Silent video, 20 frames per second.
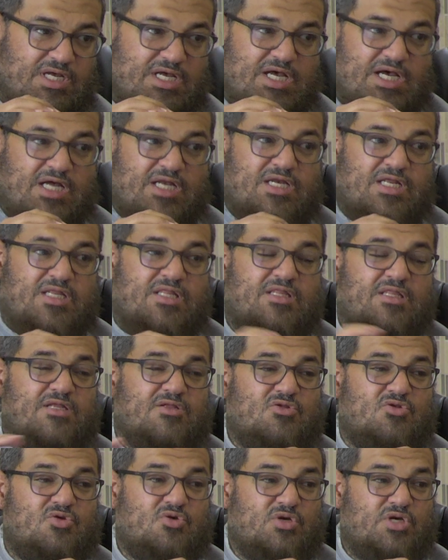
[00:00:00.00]
And in the
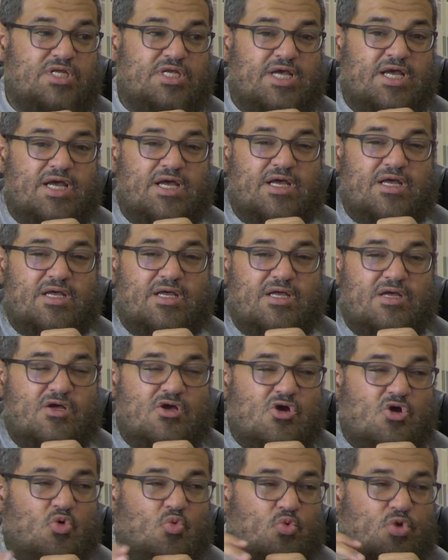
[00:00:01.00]
dunya,
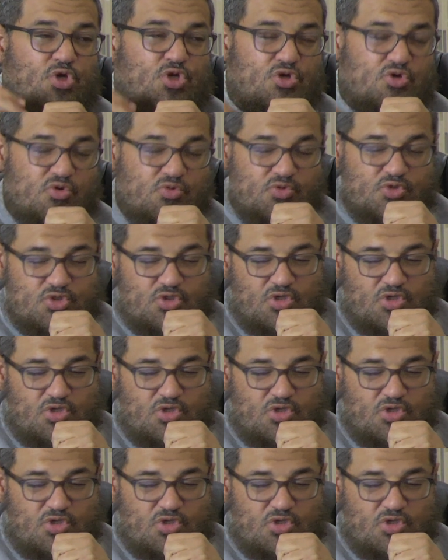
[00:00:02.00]
when you